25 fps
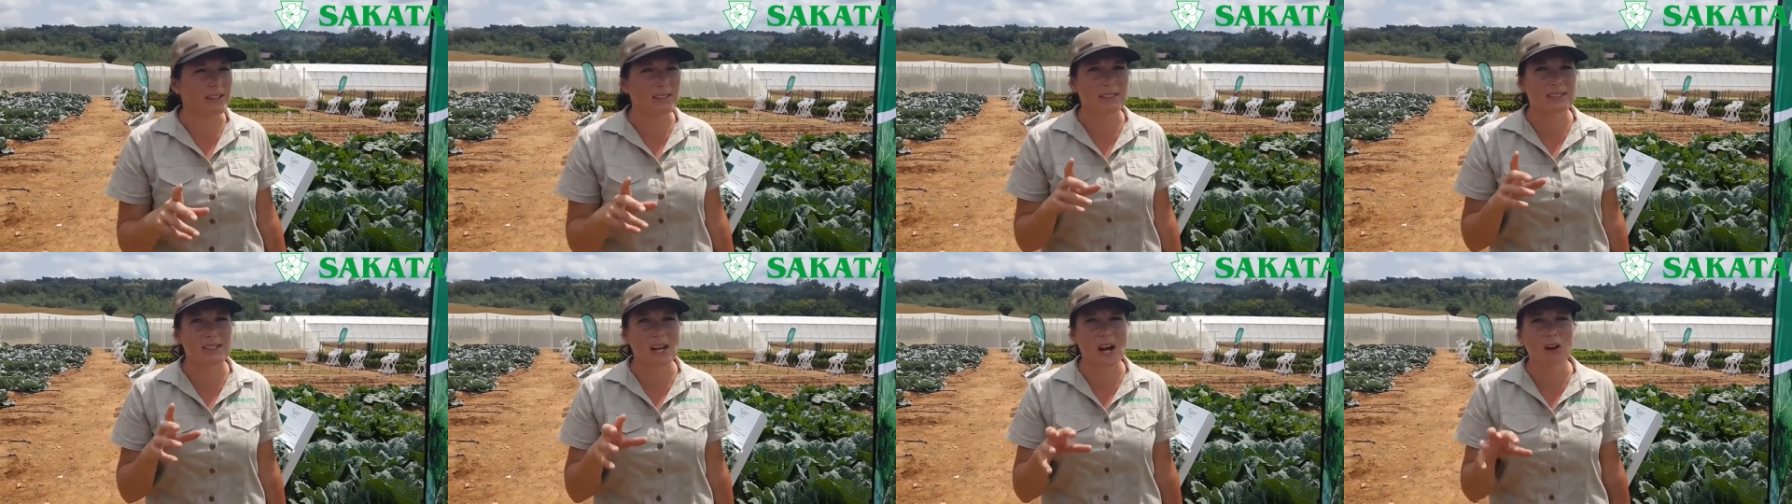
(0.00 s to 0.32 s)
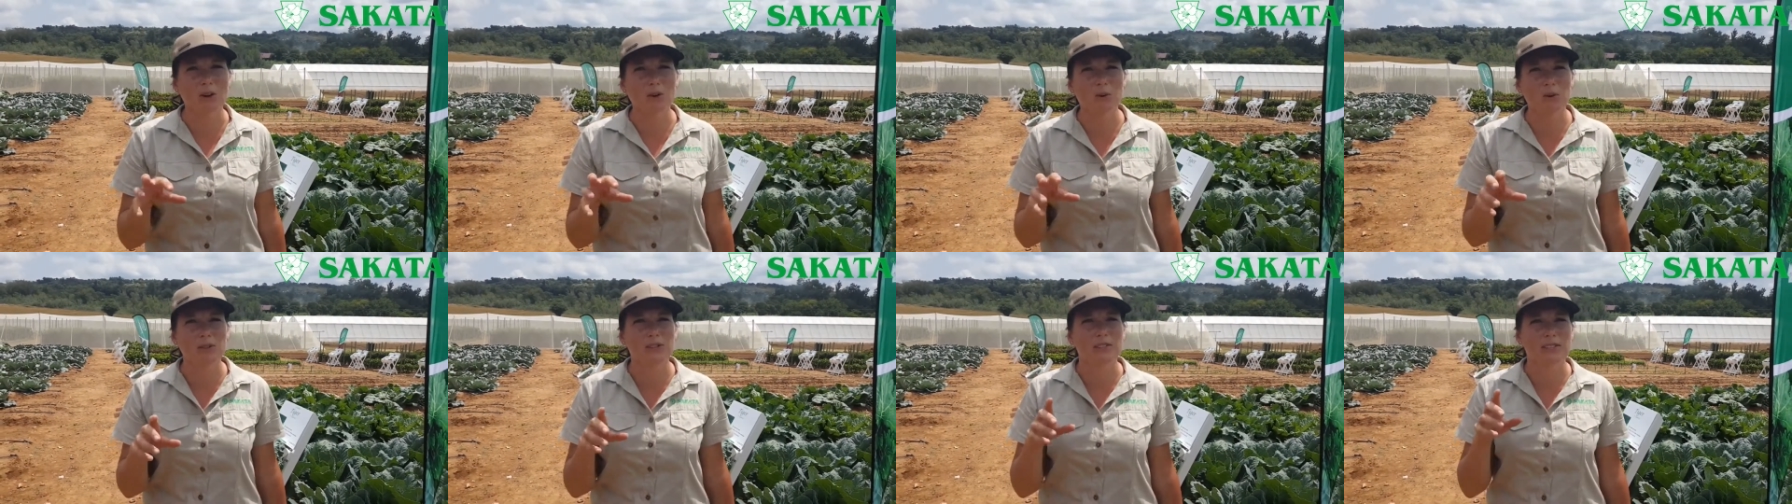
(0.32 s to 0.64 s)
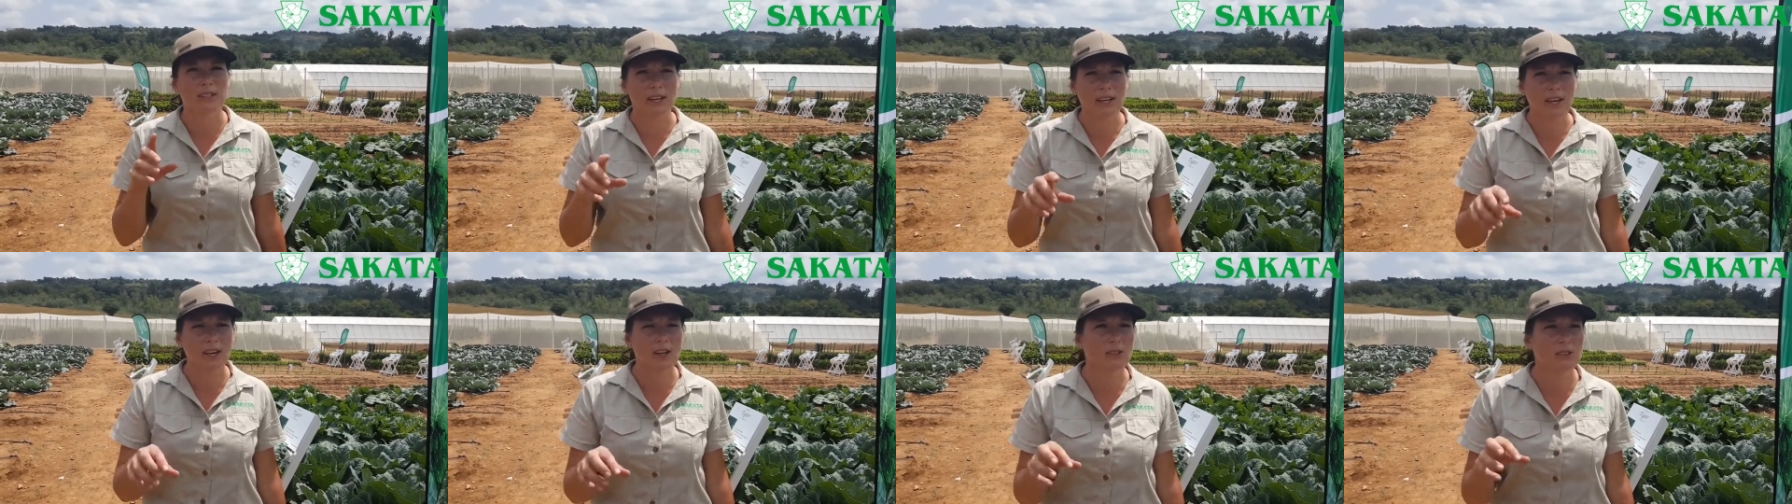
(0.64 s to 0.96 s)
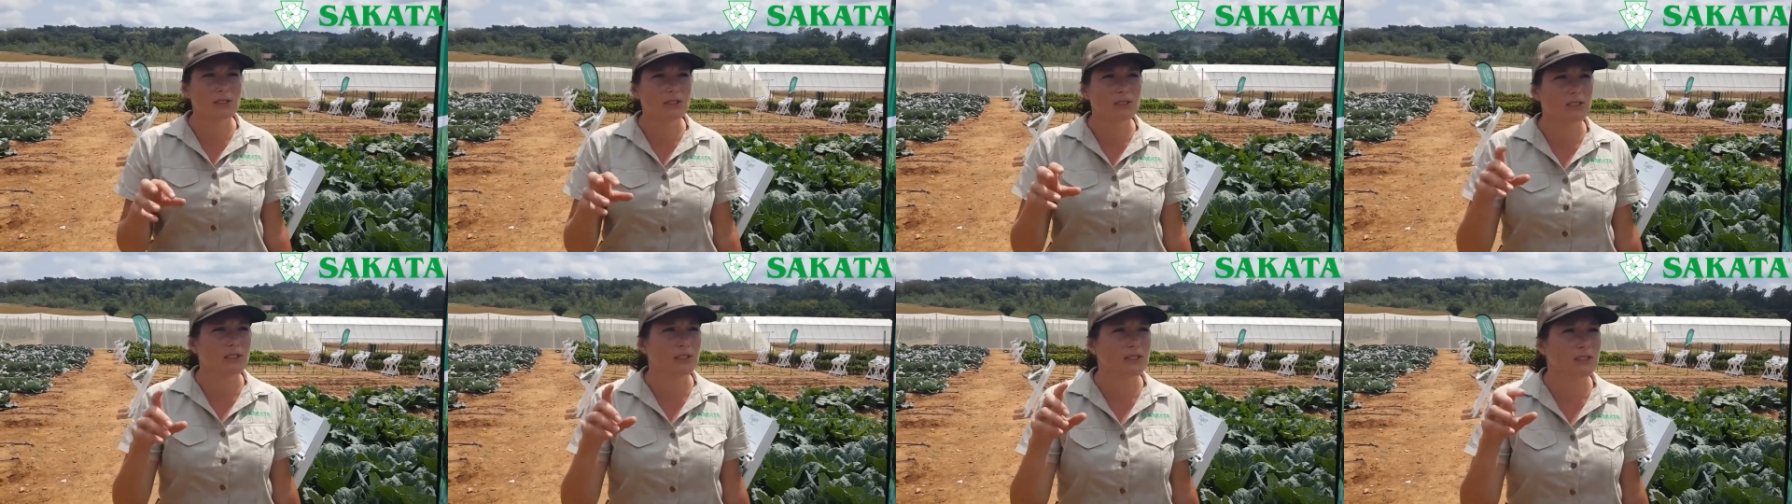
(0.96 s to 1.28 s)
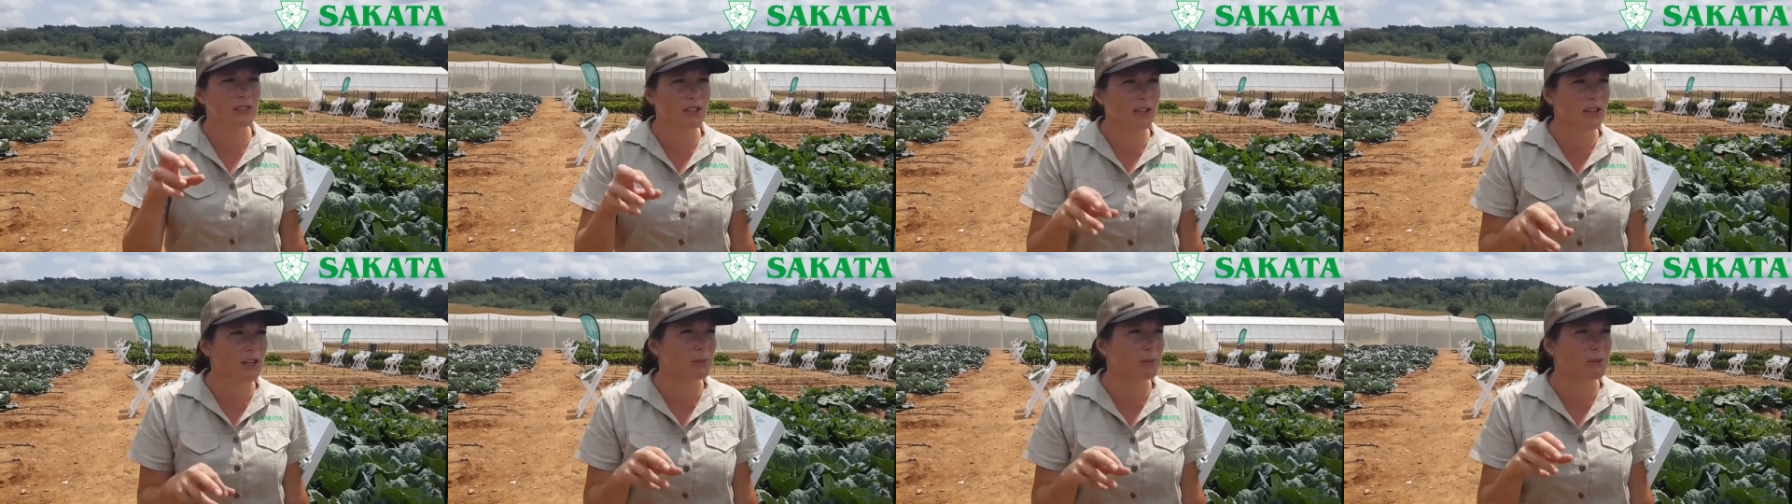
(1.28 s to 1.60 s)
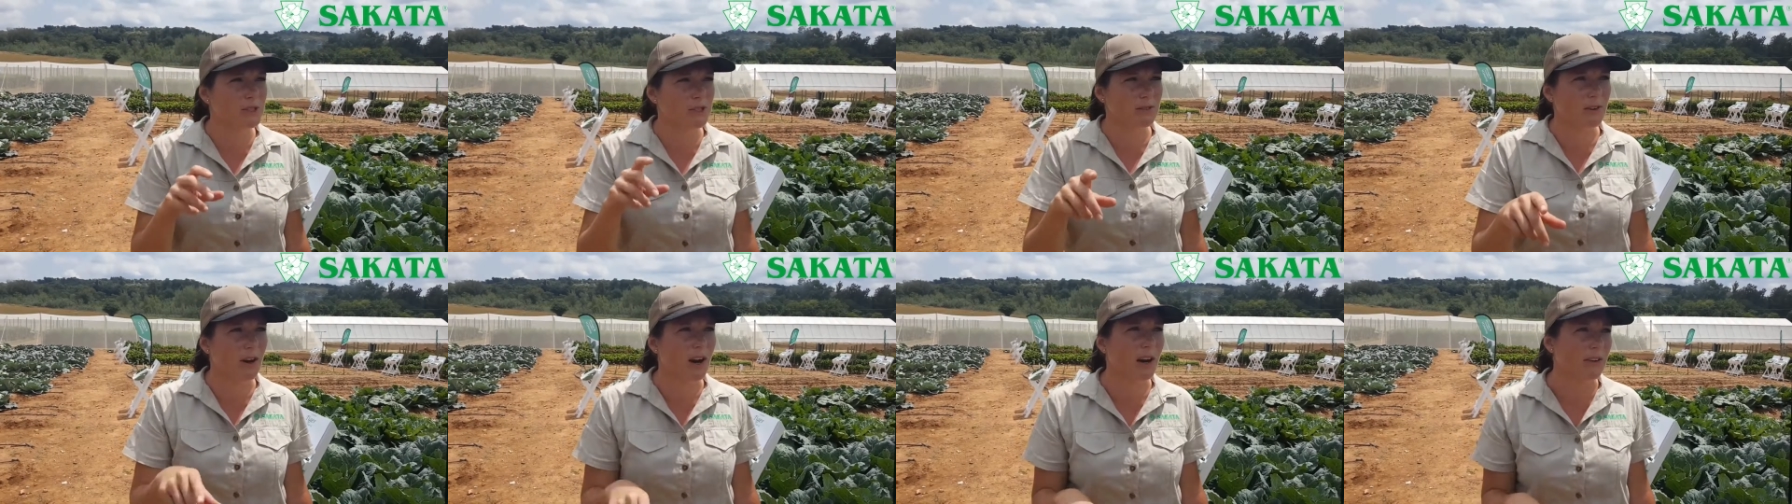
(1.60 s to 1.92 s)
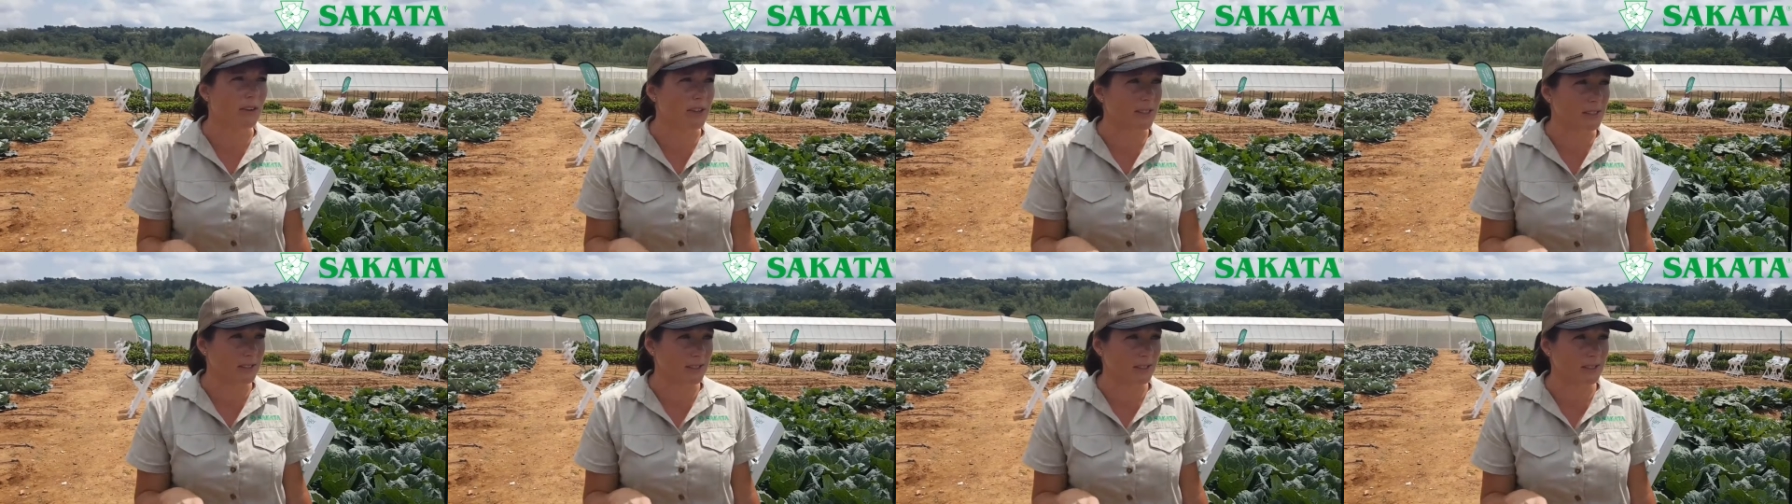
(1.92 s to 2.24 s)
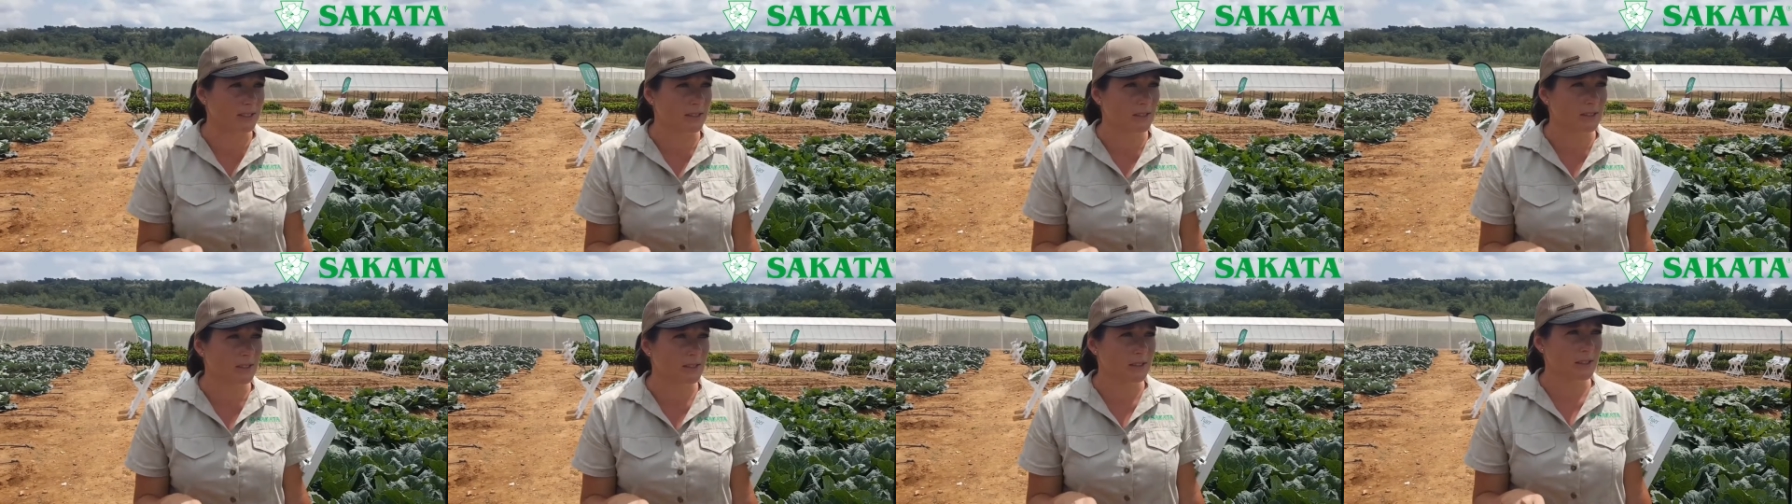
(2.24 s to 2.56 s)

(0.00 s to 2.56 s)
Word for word: it's now called yellow turnips virus.